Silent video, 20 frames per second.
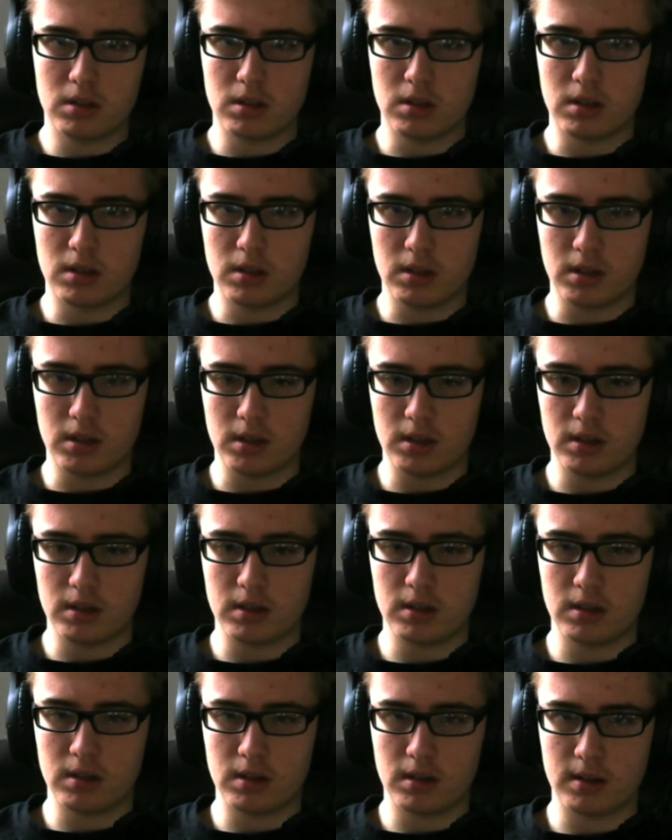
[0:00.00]

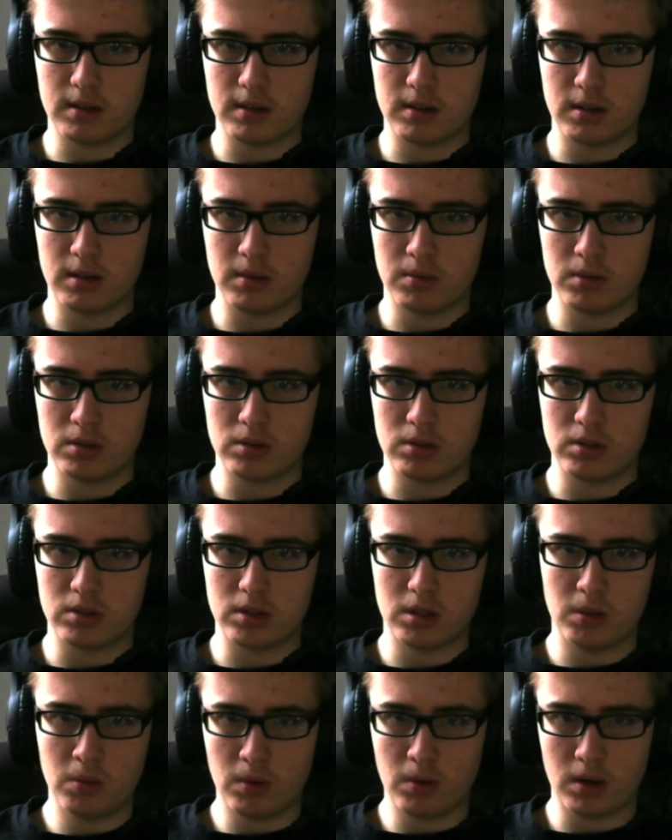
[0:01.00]
And I will see
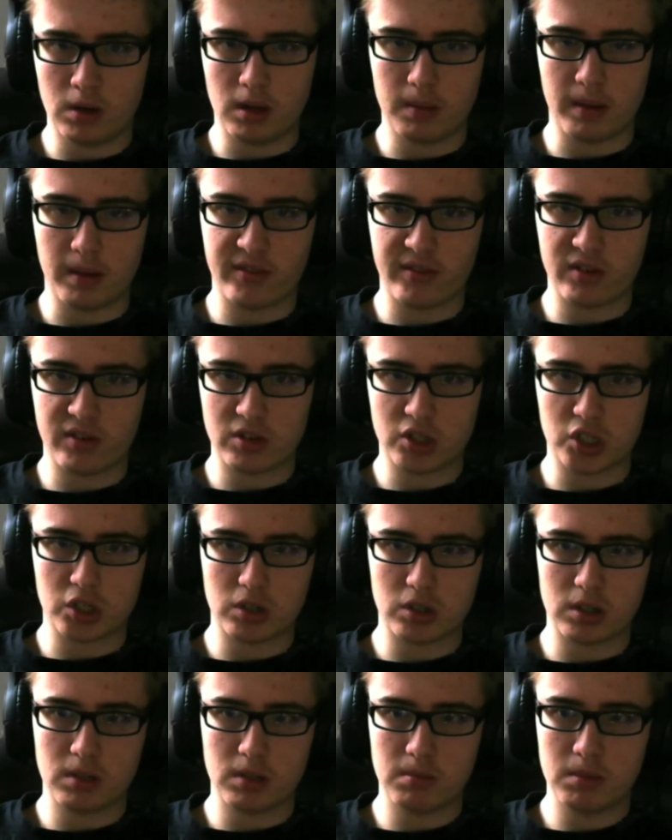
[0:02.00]
you all on my first
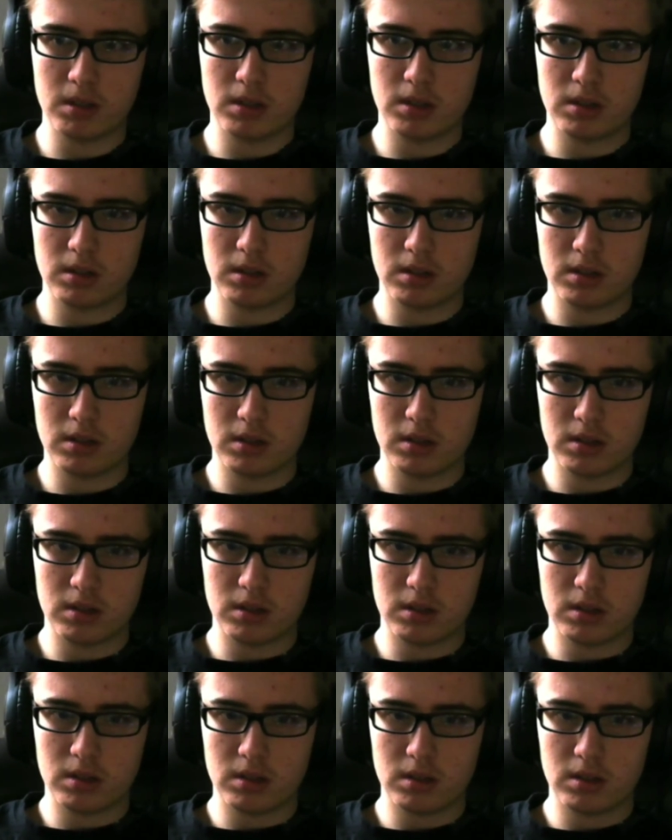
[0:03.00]
stream.
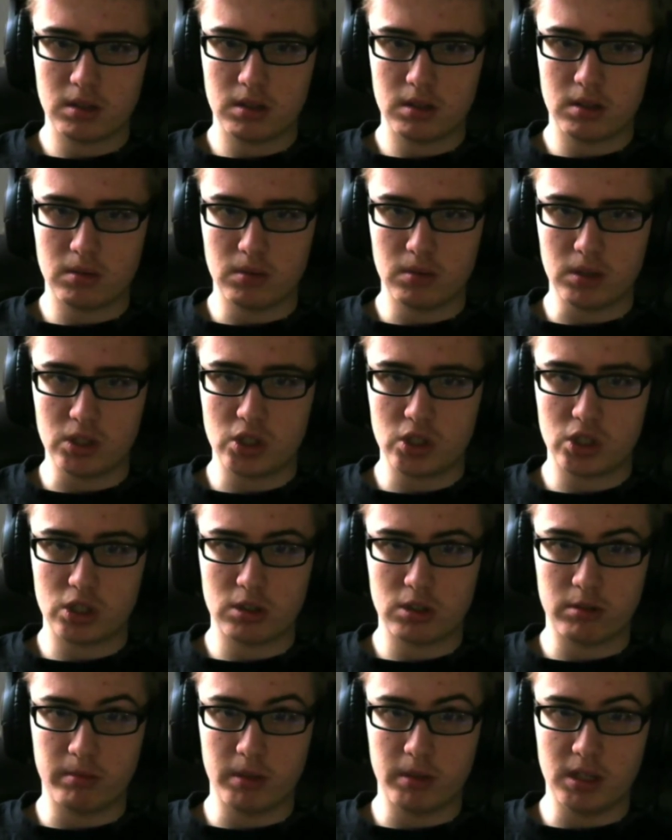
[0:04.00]
Which should
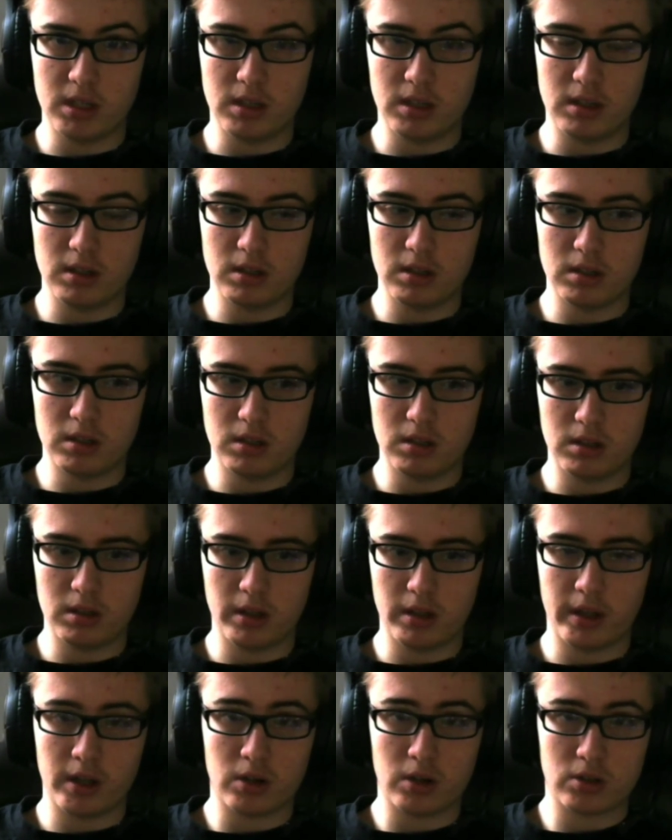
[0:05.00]
be
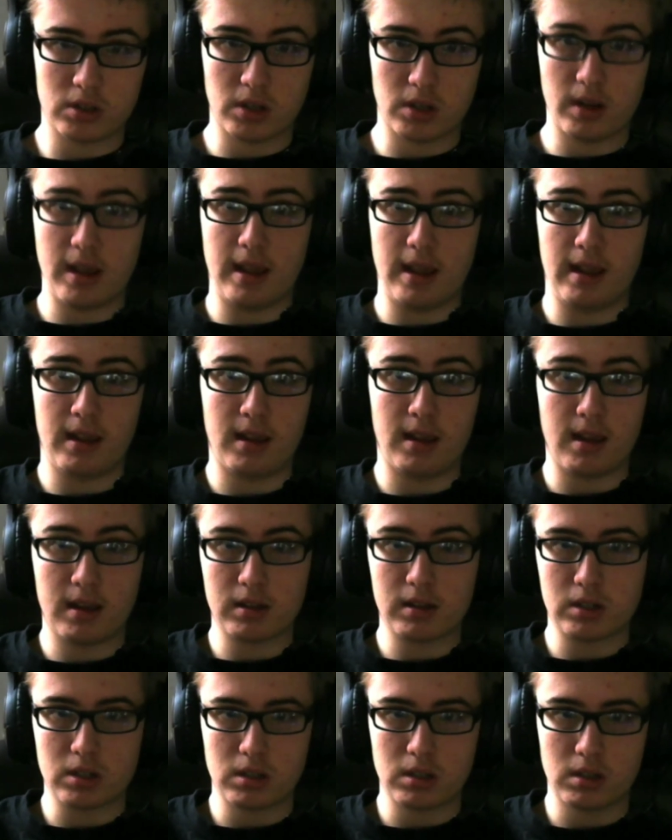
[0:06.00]
later today,
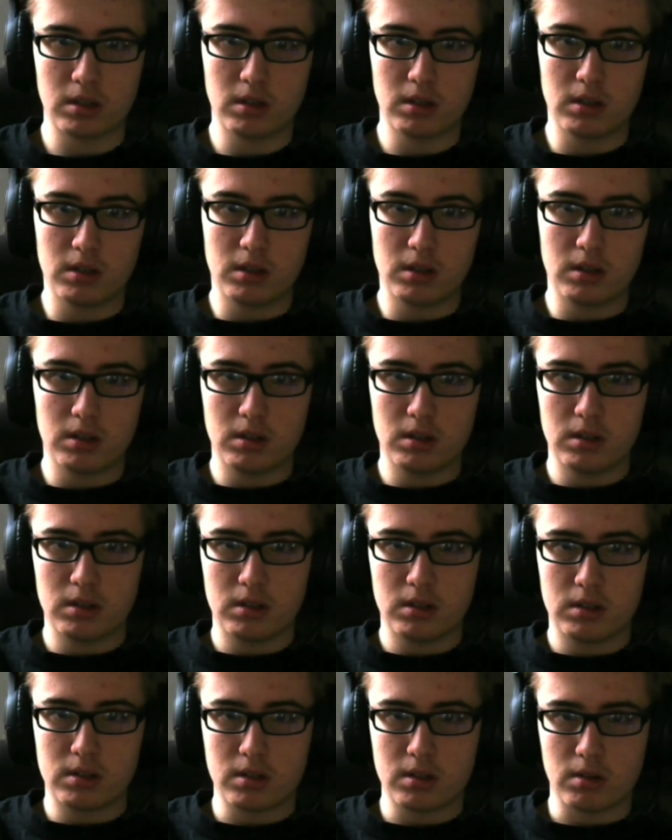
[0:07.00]
actually.
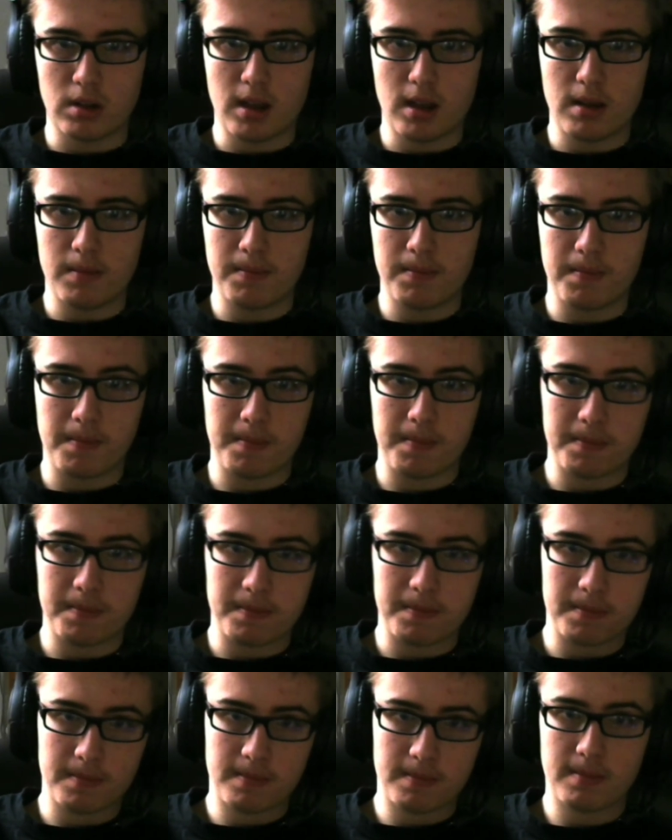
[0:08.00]
So yeah.
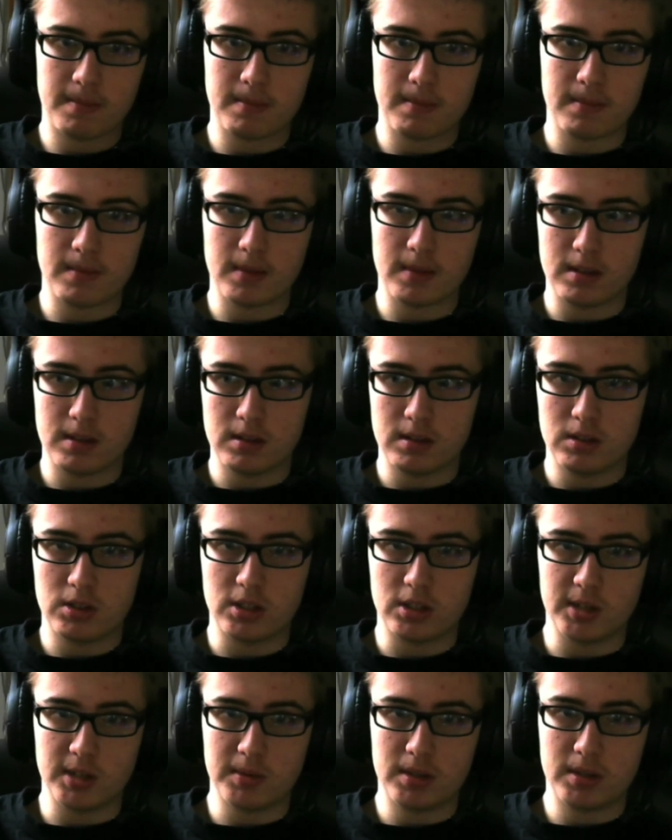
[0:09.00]
See
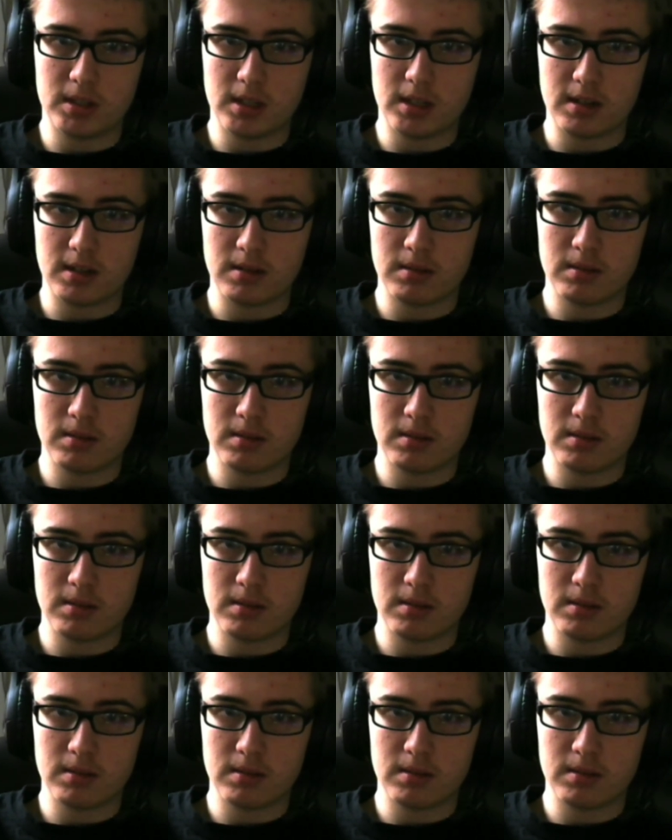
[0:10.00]
you all there.